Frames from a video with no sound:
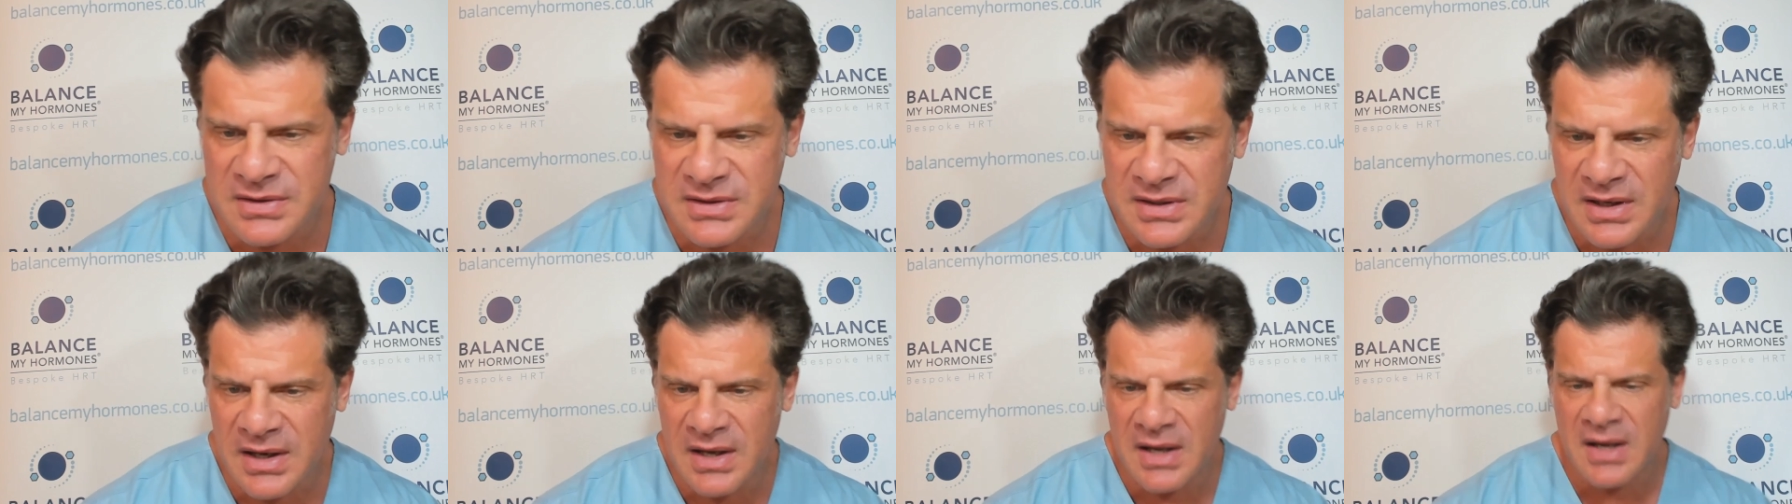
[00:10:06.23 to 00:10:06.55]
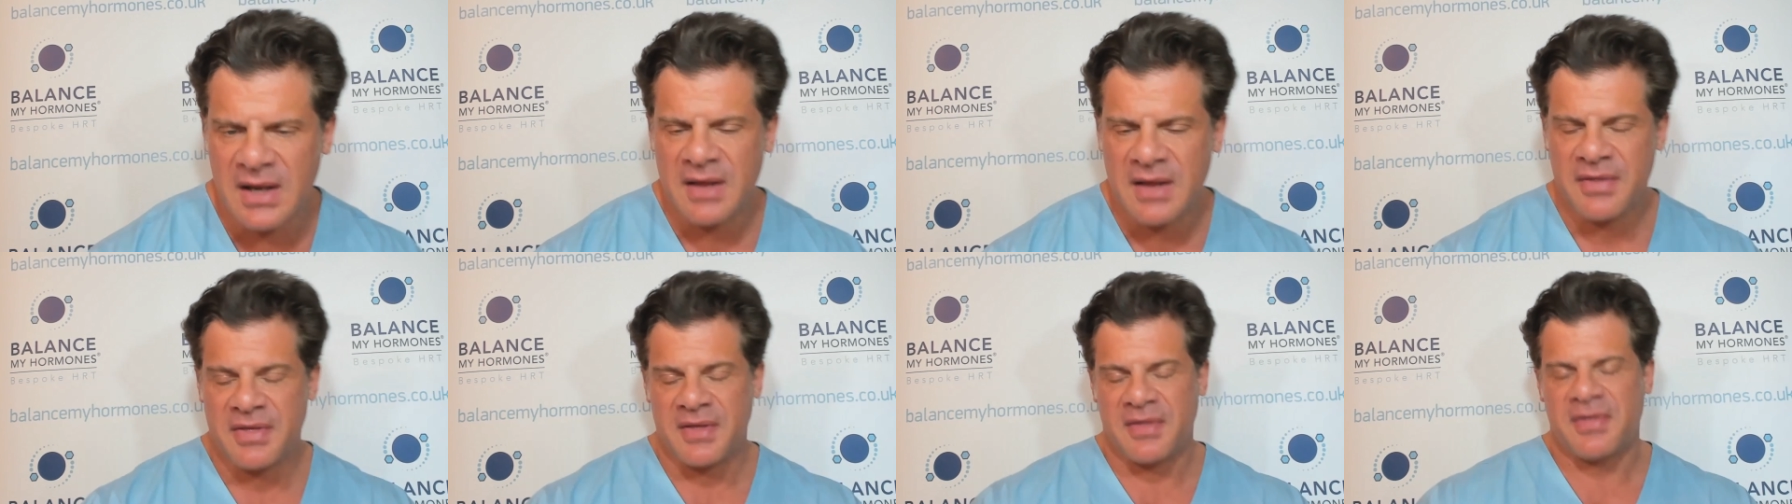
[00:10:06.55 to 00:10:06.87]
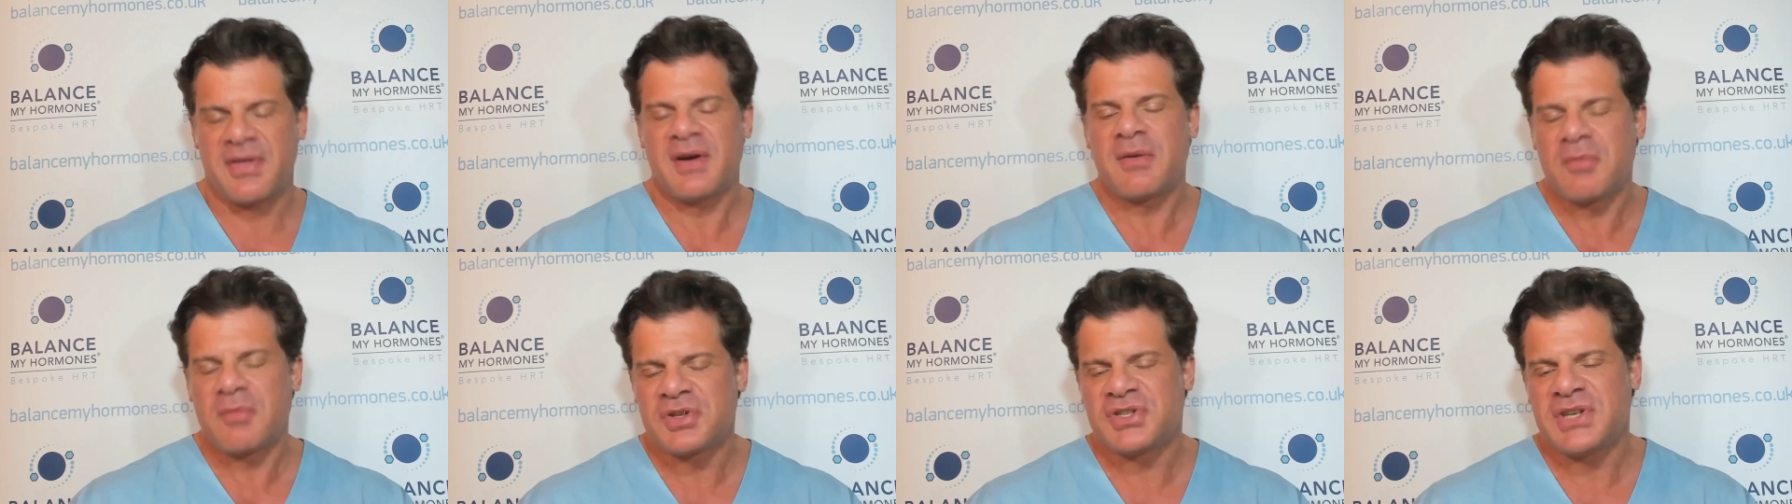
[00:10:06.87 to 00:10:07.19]
uh, the
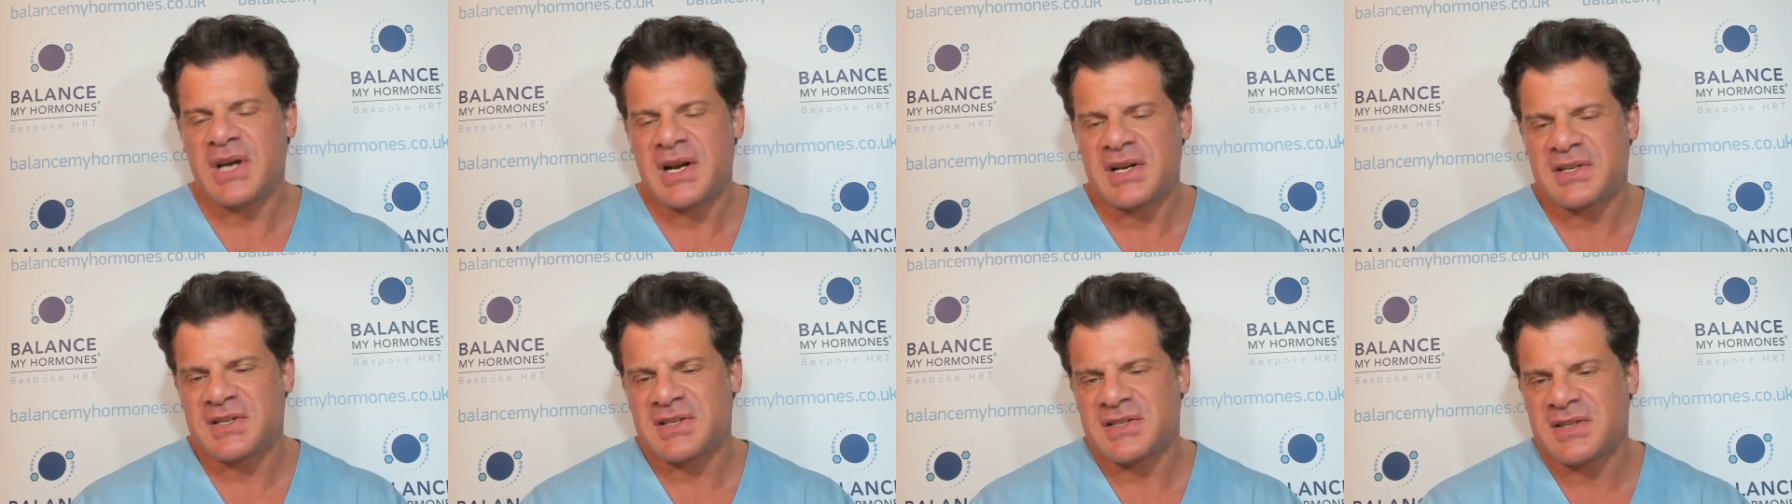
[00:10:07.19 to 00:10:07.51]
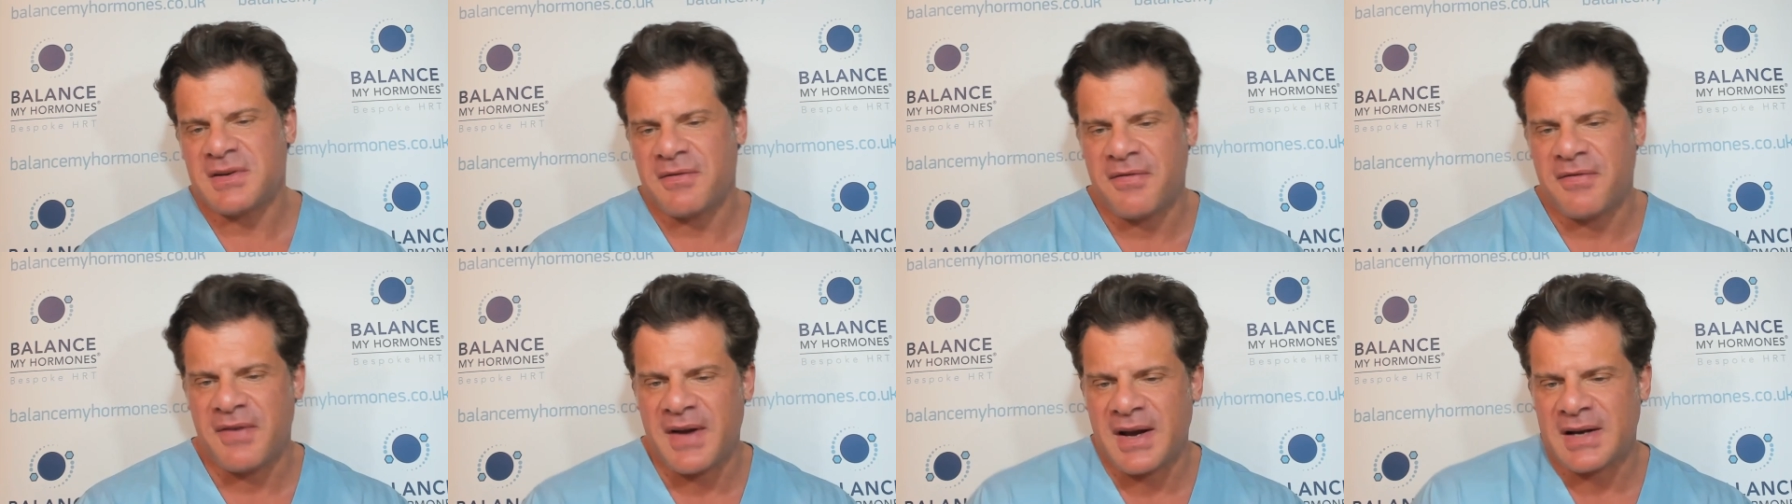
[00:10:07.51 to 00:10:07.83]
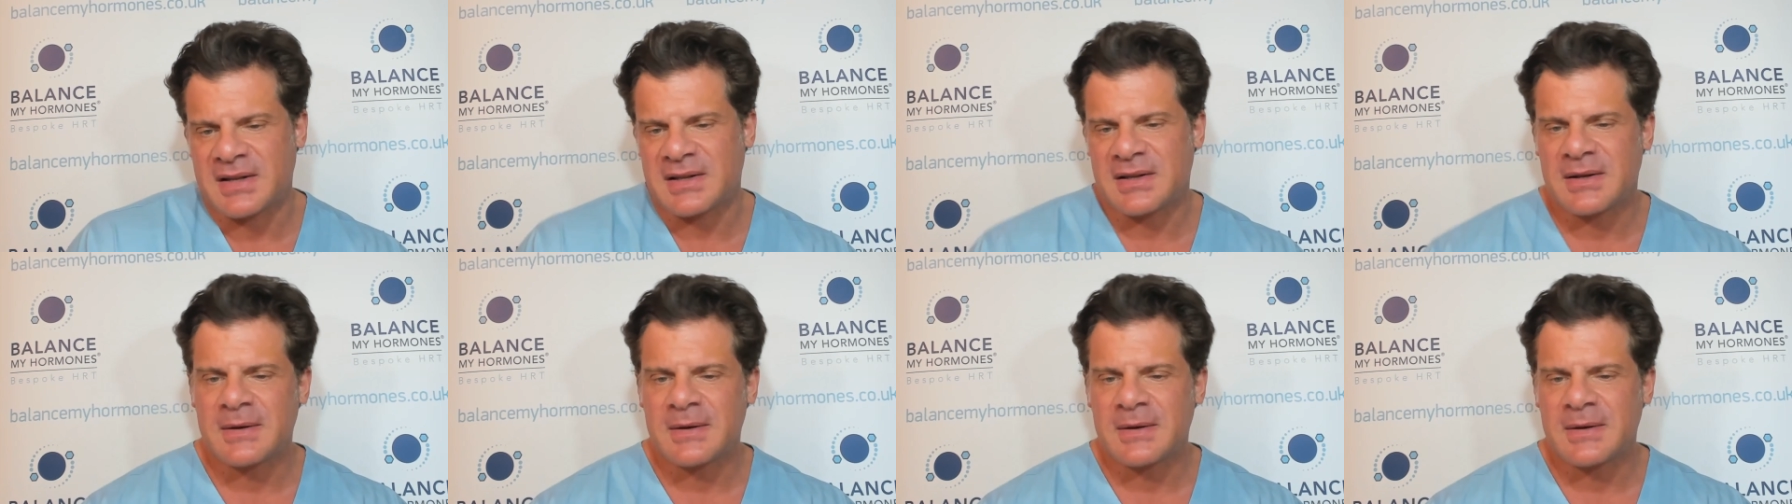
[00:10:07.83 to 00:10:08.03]
thermogenesis effect.